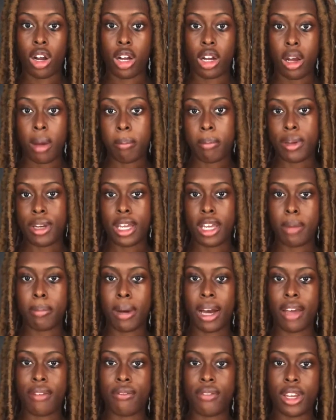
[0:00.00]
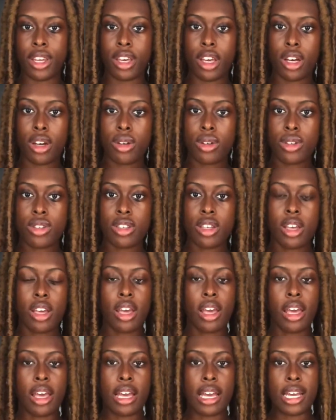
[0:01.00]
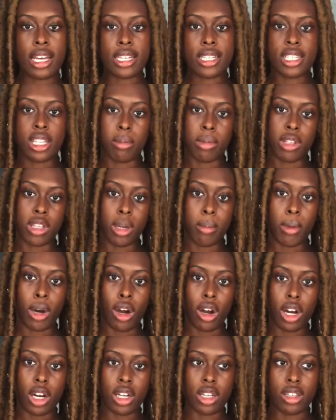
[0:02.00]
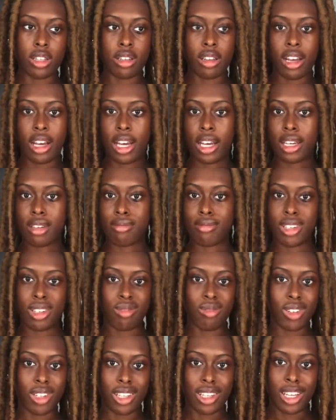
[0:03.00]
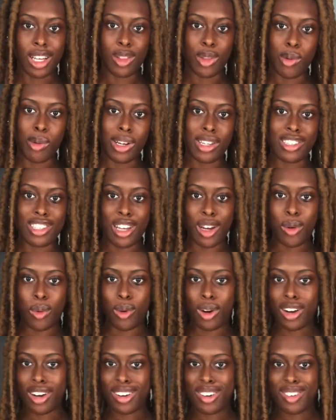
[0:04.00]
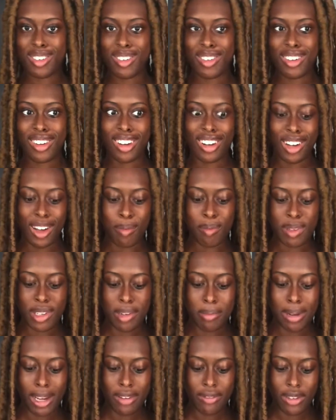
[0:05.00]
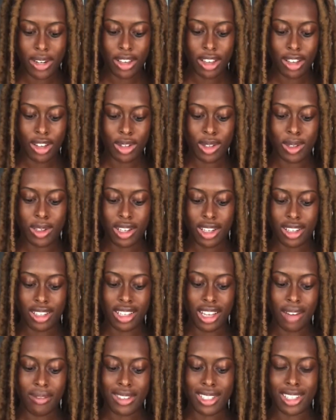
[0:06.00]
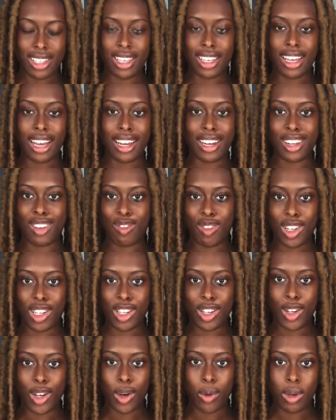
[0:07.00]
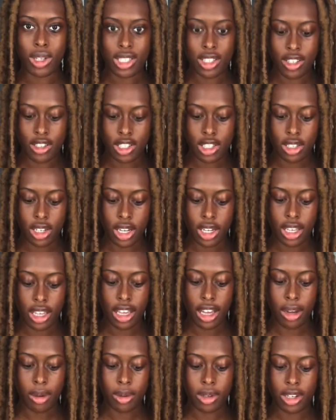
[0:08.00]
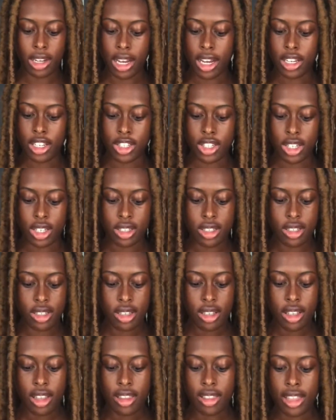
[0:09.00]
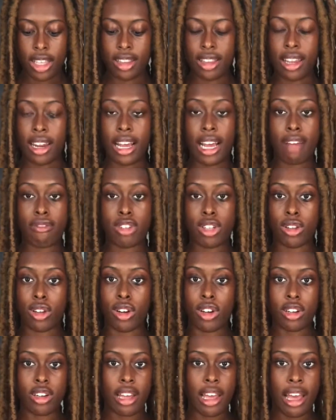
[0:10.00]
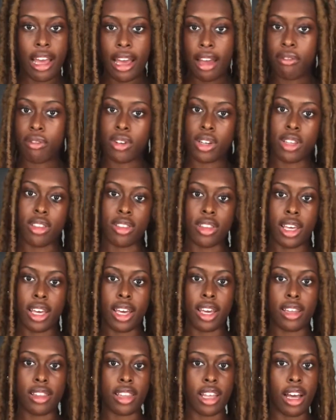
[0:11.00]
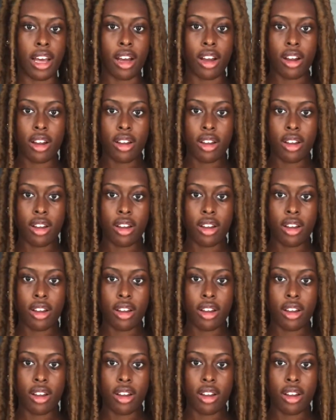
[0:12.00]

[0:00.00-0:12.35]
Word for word: accompanied by videos and some of them aren't i didn't really like the ones that weren't accompanied by videos because obviously i didn't really know what to study i would kind of just think that i have to learn everything that